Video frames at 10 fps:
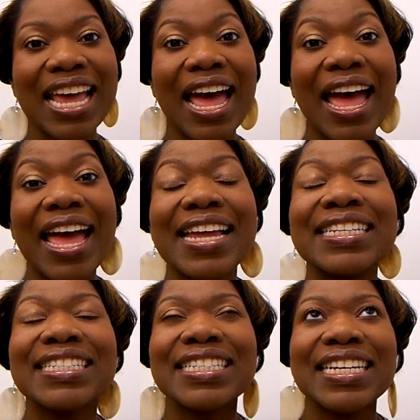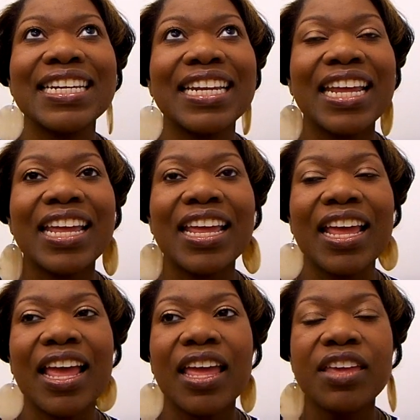it's just
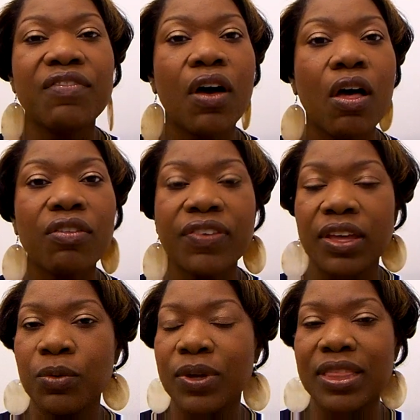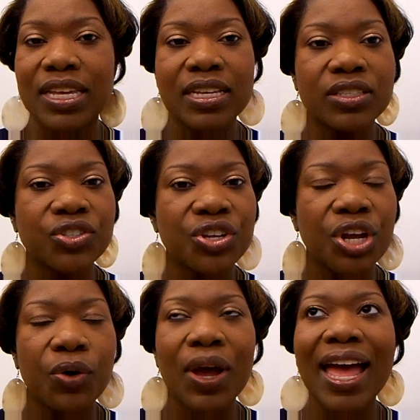constant evolving
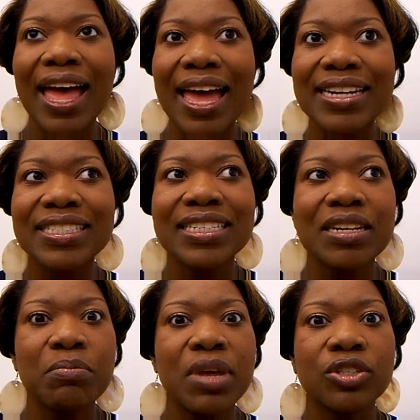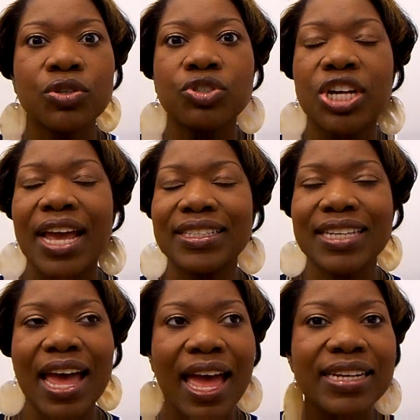with this, constant
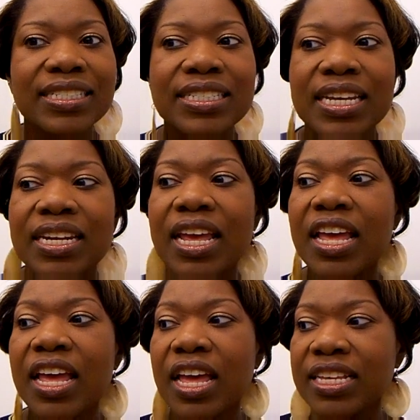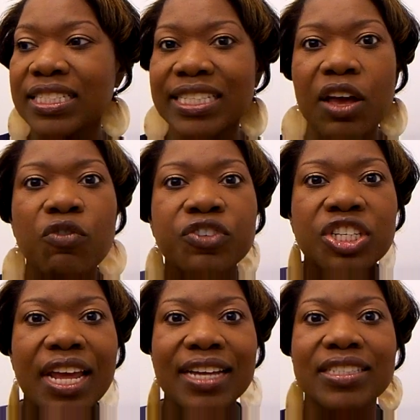mental checks, constant
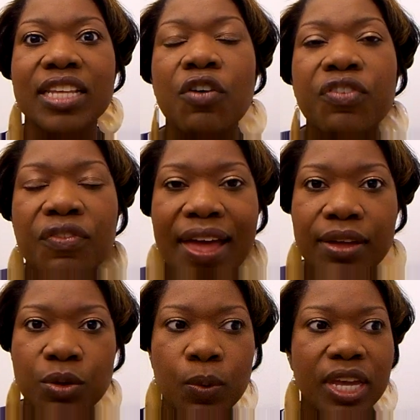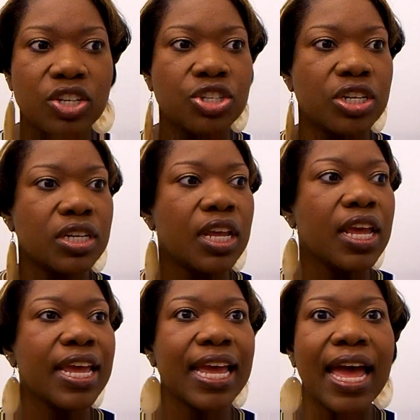self-check,
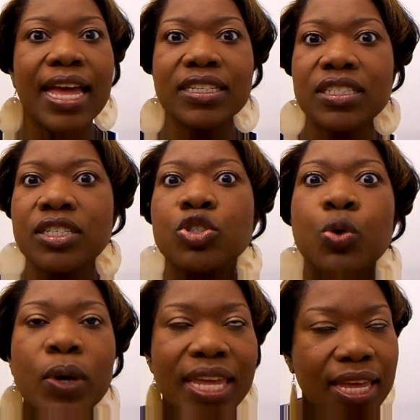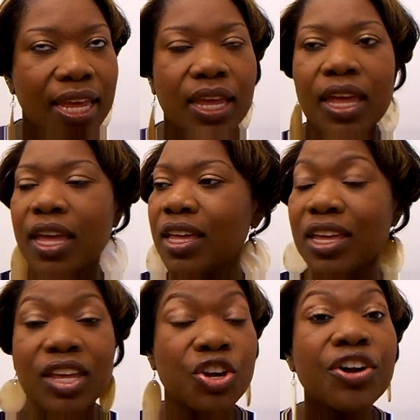self-evaluation, constant
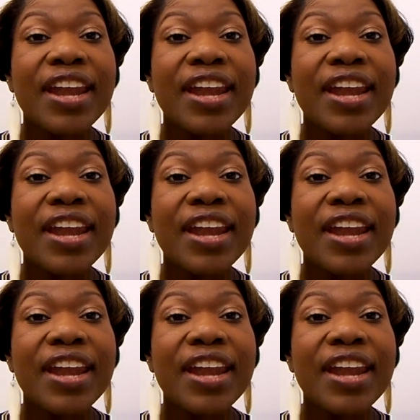tweaking.